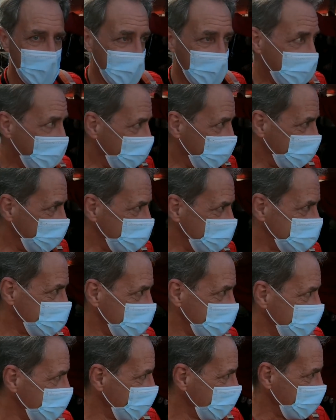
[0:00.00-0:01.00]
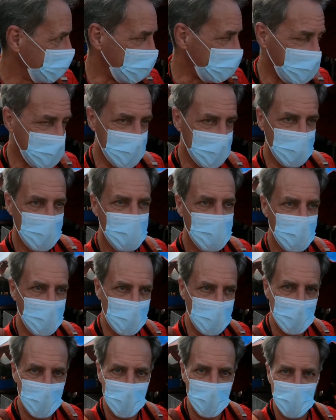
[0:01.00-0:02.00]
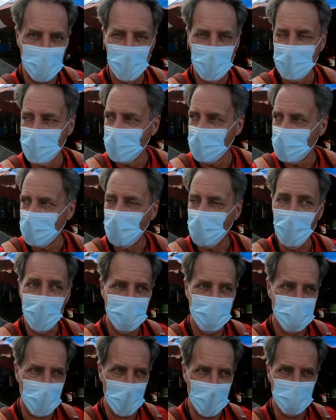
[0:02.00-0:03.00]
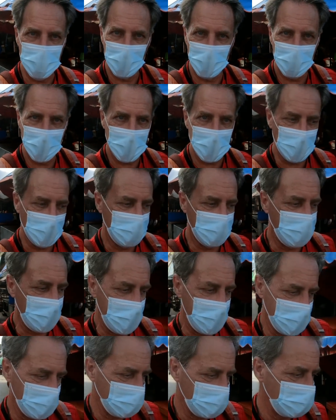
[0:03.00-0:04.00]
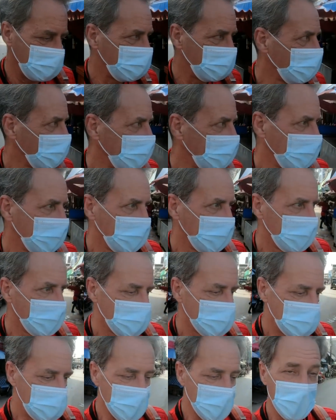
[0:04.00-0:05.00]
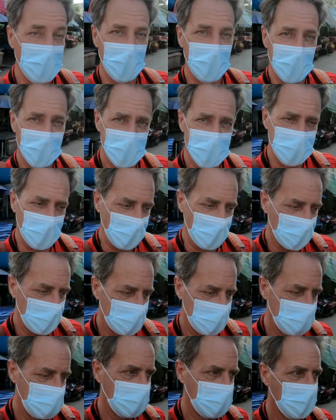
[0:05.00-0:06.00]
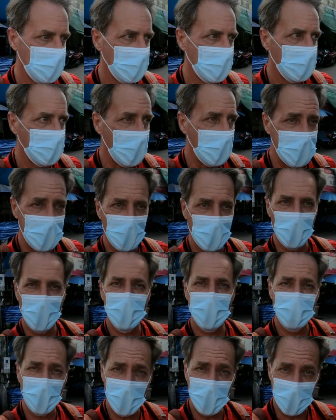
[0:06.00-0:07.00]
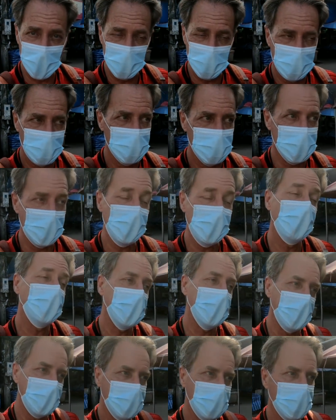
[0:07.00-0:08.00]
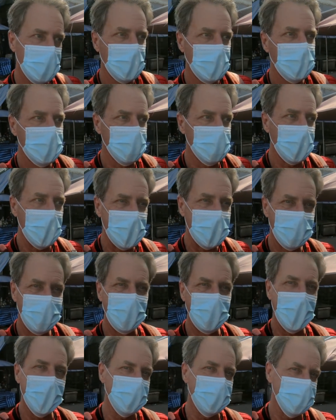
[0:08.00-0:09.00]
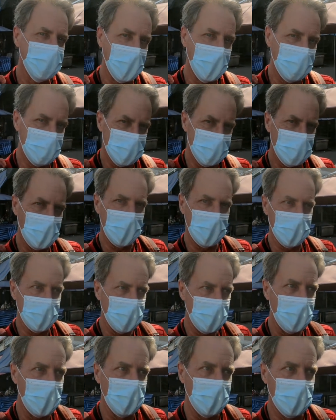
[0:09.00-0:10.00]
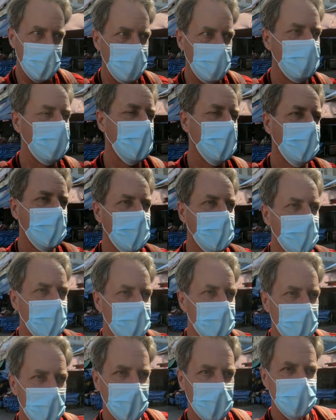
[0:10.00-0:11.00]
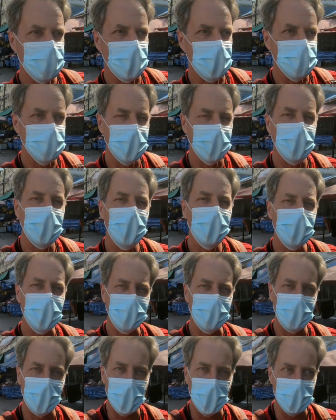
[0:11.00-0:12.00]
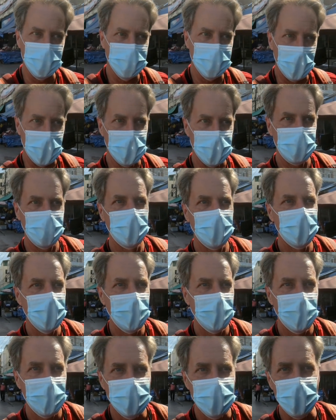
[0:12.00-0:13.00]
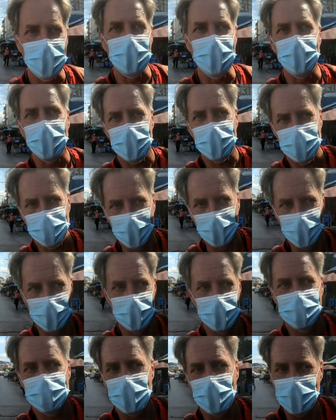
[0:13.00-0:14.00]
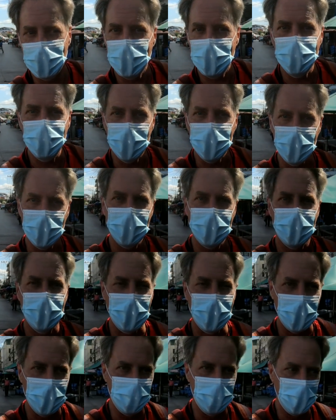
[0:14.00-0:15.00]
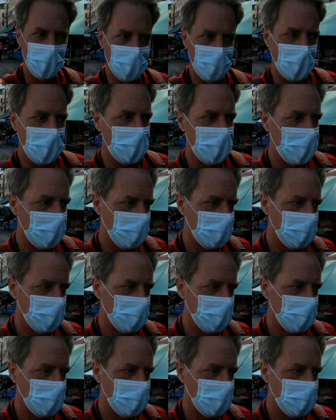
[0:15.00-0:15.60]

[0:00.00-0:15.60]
and I included one type of video file, did an export, and it worked fine. So okay, so that file type is not the problem. Then I chose another file type, did an export at 1080p at a high bit rate.